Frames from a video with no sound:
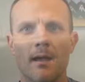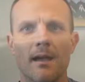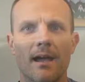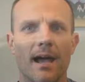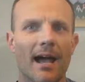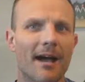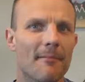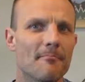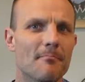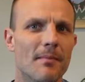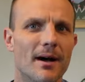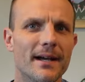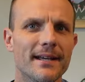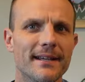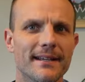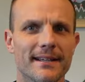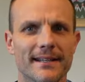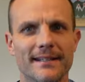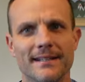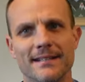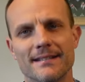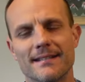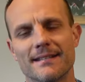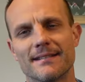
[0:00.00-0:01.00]
I'm Mike
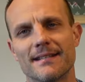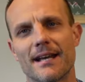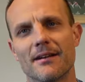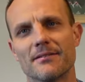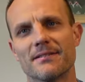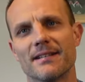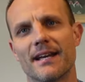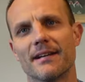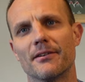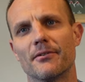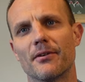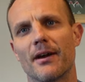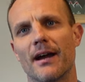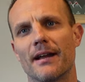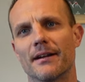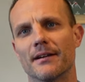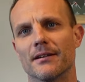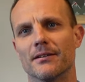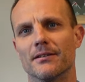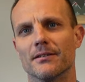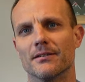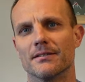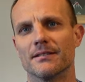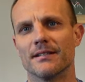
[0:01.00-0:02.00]
and this is Outside
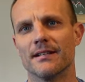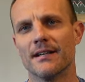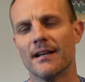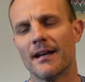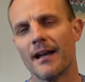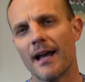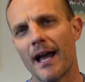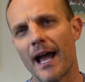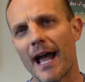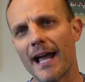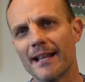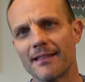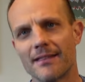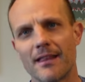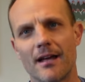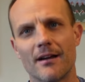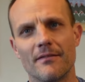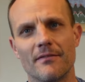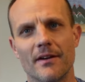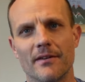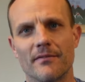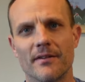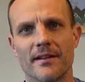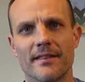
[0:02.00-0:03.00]
Chronicles. I
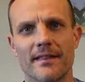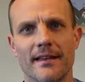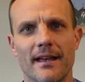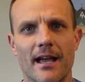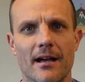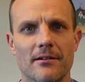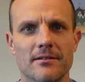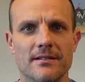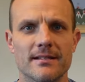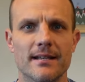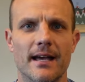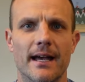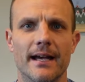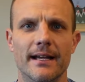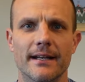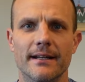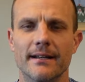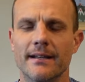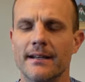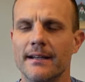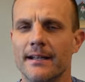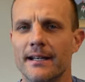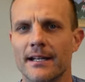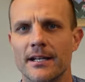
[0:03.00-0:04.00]
love everything outside.
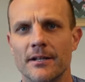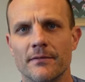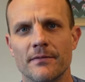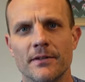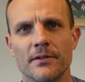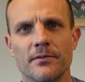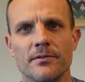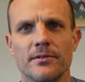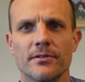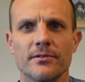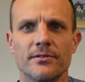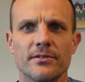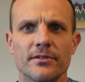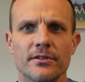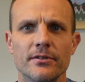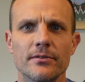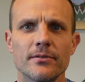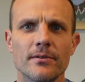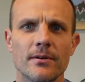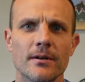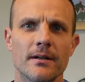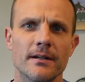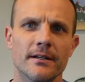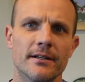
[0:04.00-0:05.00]
And if you do
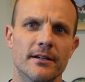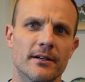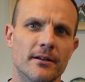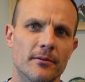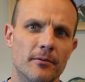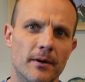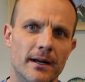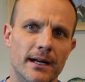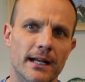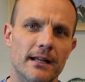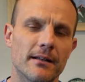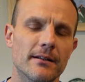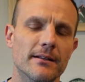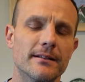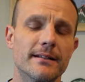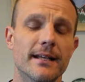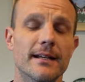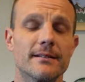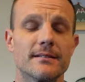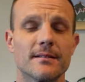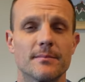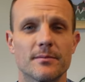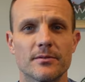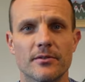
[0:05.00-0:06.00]
too, you're gonna to wanna to click
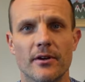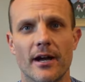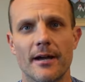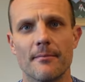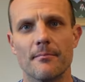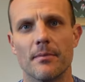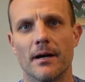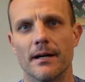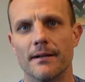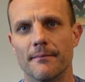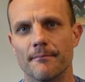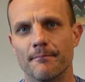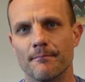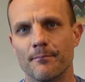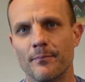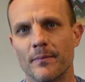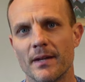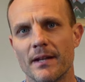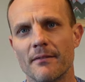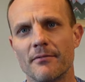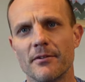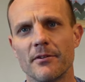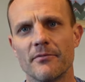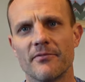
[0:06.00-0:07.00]
that subscribe button.
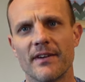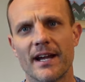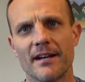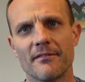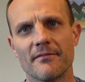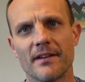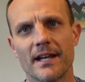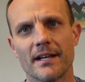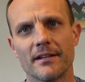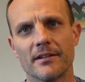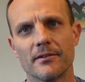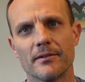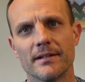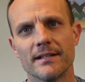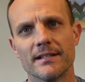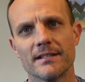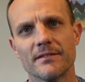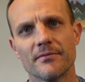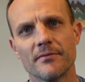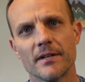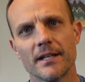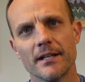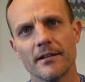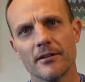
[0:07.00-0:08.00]
If you find value in this
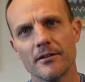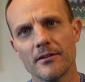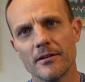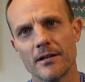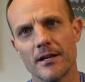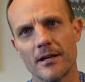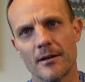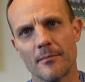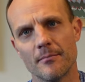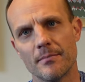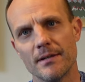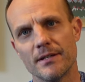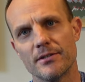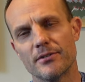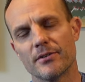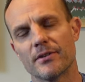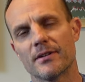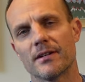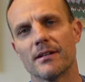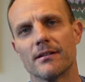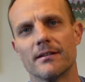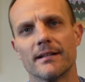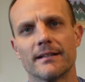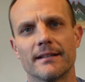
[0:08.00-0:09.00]
video, be sure
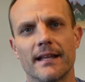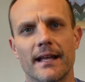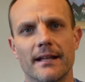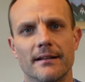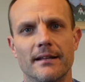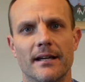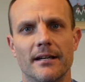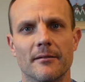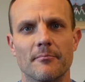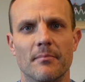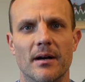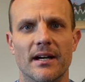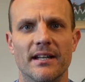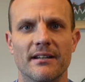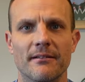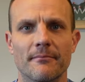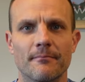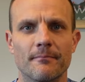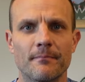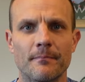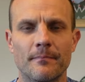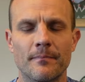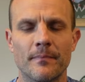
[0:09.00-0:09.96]
to click that like button.